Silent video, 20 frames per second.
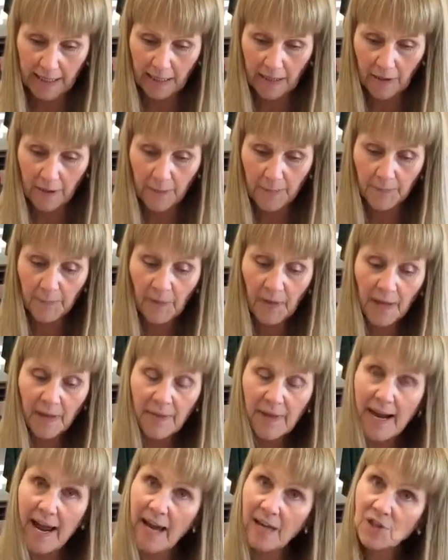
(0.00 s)
here
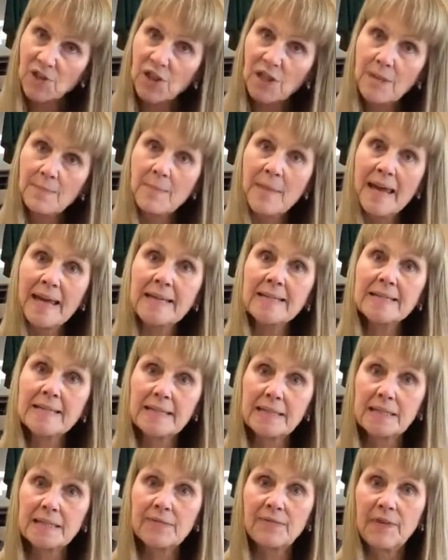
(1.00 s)
that actually
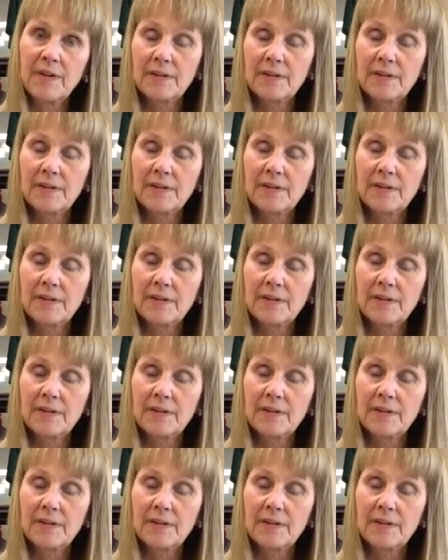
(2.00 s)
makes it